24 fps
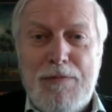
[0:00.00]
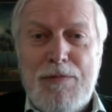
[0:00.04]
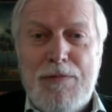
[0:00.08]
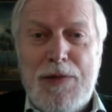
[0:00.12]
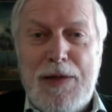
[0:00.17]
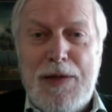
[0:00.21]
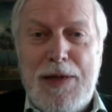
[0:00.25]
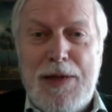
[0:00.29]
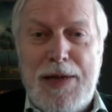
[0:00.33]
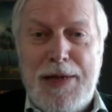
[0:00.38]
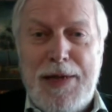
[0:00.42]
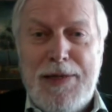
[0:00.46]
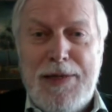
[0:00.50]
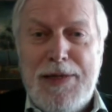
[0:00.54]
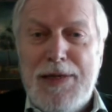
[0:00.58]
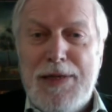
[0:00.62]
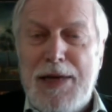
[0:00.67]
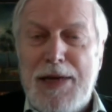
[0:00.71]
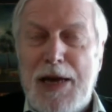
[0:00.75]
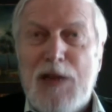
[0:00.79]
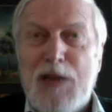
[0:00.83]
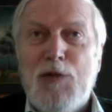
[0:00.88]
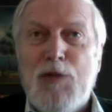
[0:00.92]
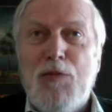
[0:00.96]
its
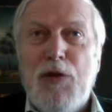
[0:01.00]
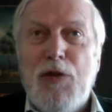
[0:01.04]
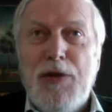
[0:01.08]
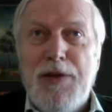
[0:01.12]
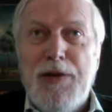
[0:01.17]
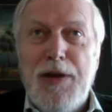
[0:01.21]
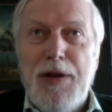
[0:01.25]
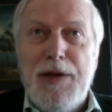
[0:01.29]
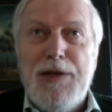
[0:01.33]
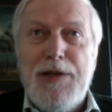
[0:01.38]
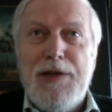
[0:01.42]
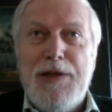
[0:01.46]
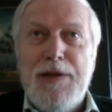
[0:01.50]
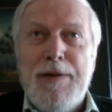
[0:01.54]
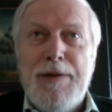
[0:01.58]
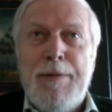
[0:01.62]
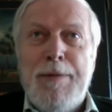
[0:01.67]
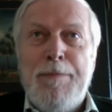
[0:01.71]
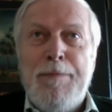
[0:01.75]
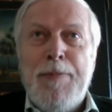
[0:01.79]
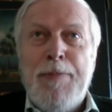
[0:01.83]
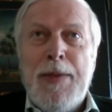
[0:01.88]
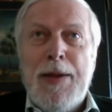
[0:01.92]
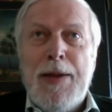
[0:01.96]
exploitation
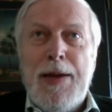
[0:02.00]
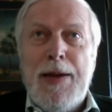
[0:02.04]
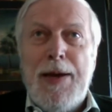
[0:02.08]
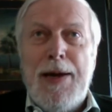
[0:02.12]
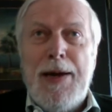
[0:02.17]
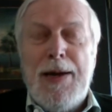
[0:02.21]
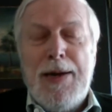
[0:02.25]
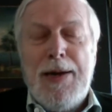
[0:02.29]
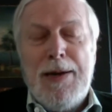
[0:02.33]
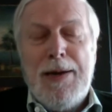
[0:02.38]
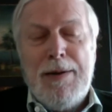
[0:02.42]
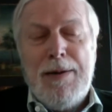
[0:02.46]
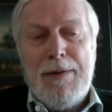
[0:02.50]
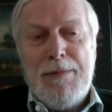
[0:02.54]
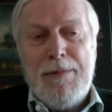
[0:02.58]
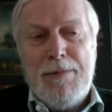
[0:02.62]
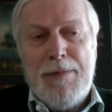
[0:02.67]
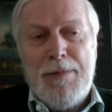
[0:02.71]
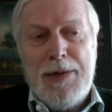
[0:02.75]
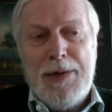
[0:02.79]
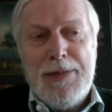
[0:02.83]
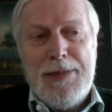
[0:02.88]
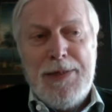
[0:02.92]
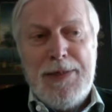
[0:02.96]

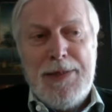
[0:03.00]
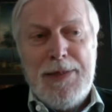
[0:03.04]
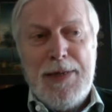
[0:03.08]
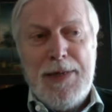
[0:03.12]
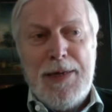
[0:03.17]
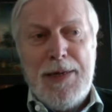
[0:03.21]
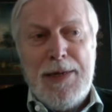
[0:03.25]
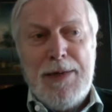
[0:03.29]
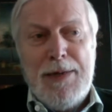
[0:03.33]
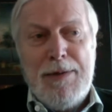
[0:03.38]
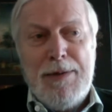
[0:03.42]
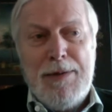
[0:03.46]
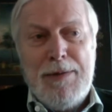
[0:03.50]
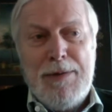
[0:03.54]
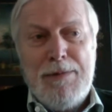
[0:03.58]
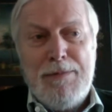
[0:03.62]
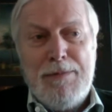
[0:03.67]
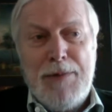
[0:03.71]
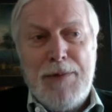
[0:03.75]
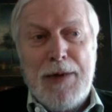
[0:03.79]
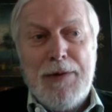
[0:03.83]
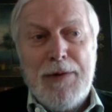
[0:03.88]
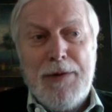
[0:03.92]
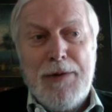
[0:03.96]
was
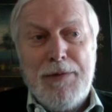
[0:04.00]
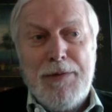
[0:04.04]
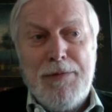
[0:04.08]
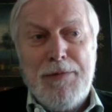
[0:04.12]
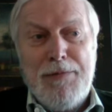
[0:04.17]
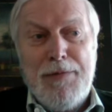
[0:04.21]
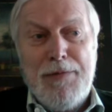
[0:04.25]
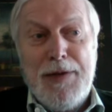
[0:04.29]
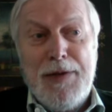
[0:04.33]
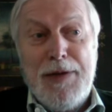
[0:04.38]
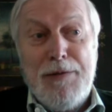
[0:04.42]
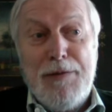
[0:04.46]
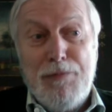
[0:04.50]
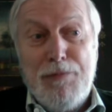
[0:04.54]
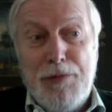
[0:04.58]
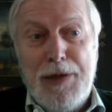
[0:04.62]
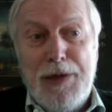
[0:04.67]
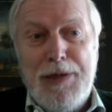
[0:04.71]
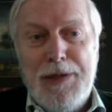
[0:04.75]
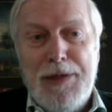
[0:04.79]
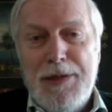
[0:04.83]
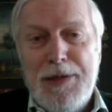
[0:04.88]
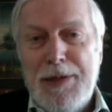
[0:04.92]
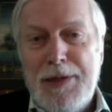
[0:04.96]
relatively
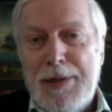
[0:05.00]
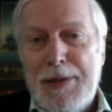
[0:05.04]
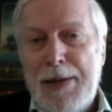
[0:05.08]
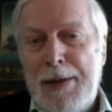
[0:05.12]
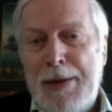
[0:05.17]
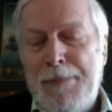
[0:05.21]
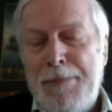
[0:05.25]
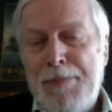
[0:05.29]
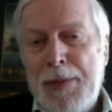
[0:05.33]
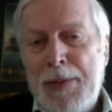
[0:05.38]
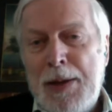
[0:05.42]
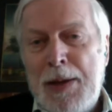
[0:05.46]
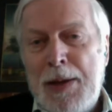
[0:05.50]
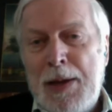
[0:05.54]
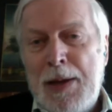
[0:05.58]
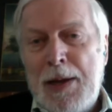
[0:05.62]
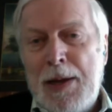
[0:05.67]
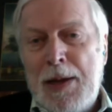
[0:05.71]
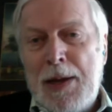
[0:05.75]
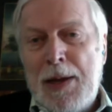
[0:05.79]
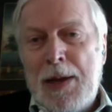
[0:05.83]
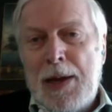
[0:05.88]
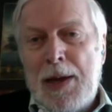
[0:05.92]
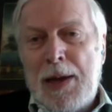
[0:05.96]
recent.
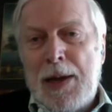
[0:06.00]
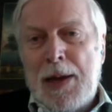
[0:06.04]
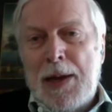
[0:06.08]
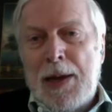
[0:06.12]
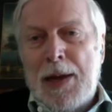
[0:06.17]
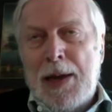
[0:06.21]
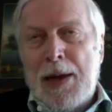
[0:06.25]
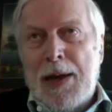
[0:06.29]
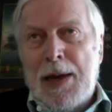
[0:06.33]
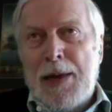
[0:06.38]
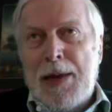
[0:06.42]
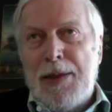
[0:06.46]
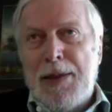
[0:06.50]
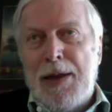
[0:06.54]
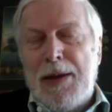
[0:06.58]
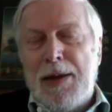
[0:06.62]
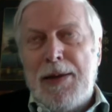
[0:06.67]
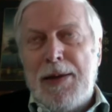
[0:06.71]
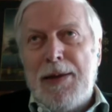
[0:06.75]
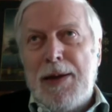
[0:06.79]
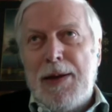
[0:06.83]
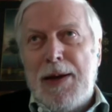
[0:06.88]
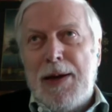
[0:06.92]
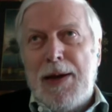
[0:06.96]
And
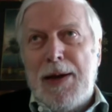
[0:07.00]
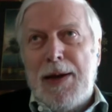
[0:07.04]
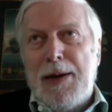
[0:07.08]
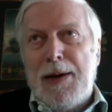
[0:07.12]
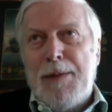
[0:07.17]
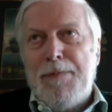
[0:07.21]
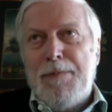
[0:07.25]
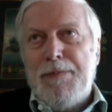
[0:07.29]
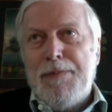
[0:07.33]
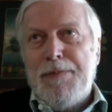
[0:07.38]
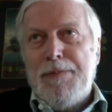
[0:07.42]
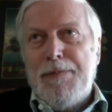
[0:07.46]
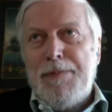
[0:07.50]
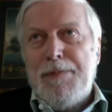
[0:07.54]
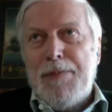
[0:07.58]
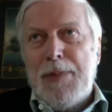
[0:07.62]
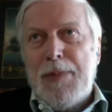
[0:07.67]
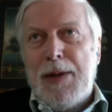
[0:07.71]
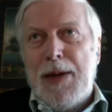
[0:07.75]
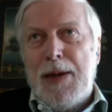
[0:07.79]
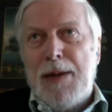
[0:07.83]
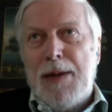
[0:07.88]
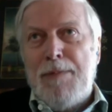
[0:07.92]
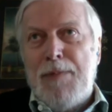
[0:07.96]
then, um,
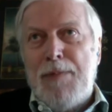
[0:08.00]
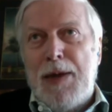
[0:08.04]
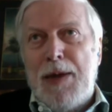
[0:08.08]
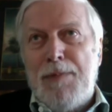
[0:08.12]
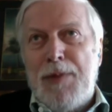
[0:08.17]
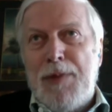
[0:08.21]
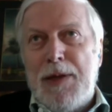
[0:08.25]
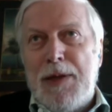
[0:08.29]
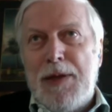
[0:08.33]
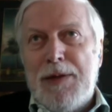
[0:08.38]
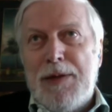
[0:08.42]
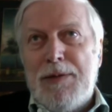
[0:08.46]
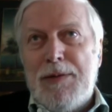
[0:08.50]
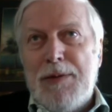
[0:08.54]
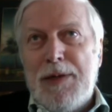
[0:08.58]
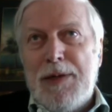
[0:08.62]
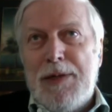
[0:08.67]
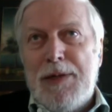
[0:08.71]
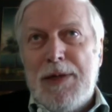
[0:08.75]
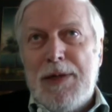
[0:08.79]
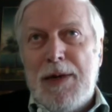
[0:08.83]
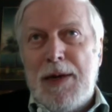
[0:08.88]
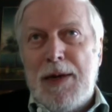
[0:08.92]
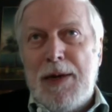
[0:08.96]
and maybe this
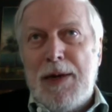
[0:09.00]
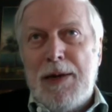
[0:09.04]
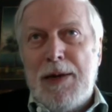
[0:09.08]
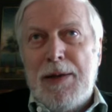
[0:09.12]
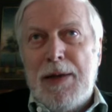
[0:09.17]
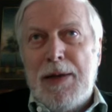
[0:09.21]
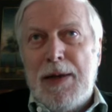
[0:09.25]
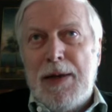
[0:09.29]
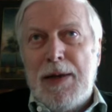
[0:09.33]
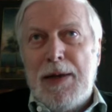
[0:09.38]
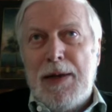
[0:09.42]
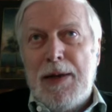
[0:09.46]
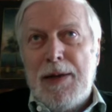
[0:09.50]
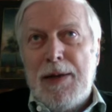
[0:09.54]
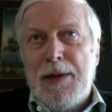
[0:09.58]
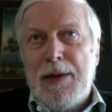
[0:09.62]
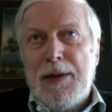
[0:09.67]
was a